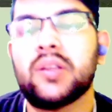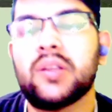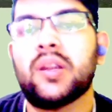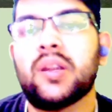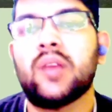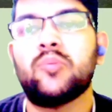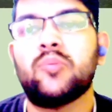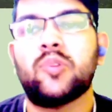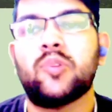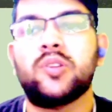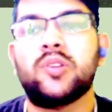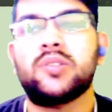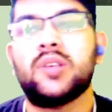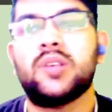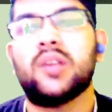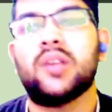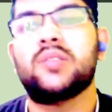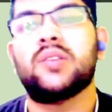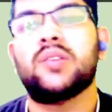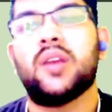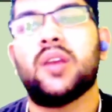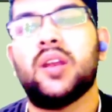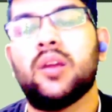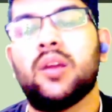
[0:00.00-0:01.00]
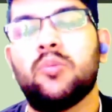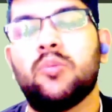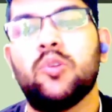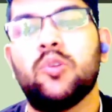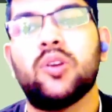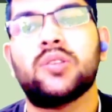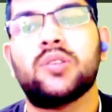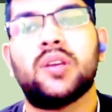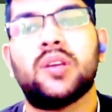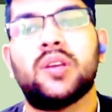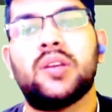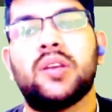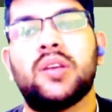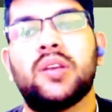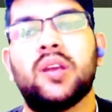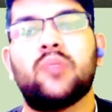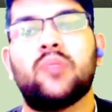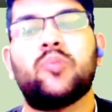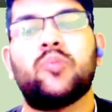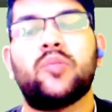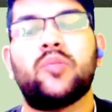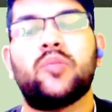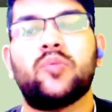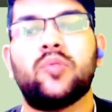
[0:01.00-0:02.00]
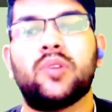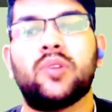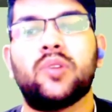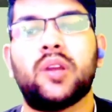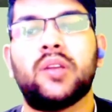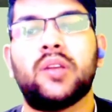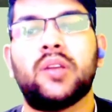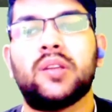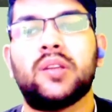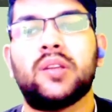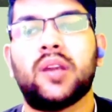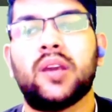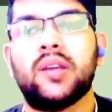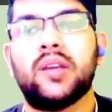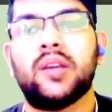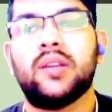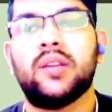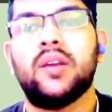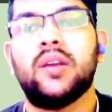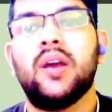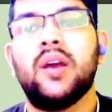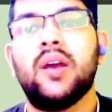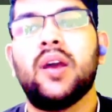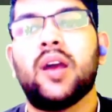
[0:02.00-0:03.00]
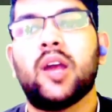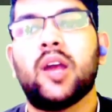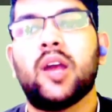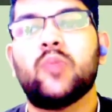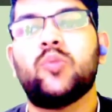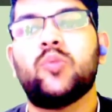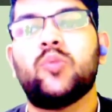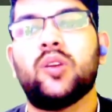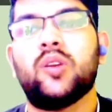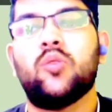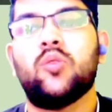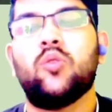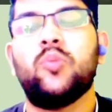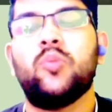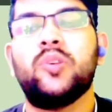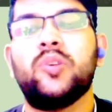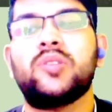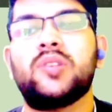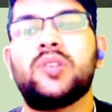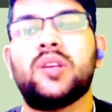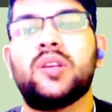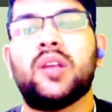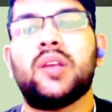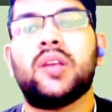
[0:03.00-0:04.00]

99.6, EWS 88.4, 99 and for OBC